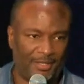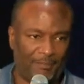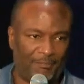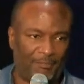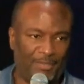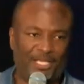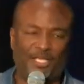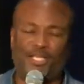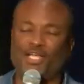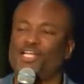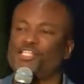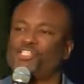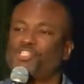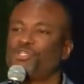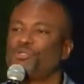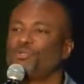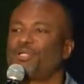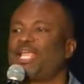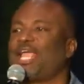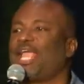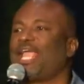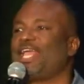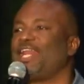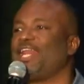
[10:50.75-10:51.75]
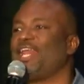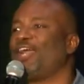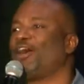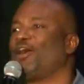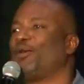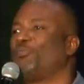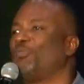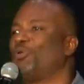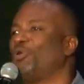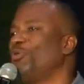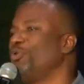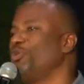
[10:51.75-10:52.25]
because you can't
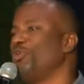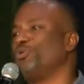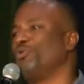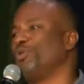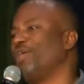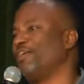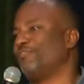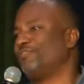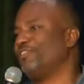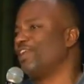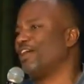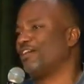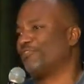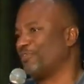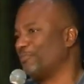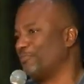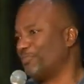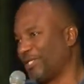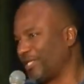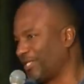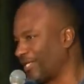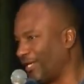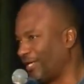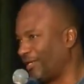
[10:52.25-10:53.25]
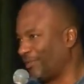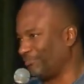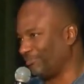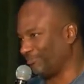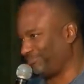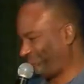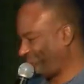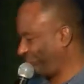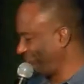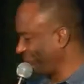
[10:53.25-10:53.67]
help who you have never become.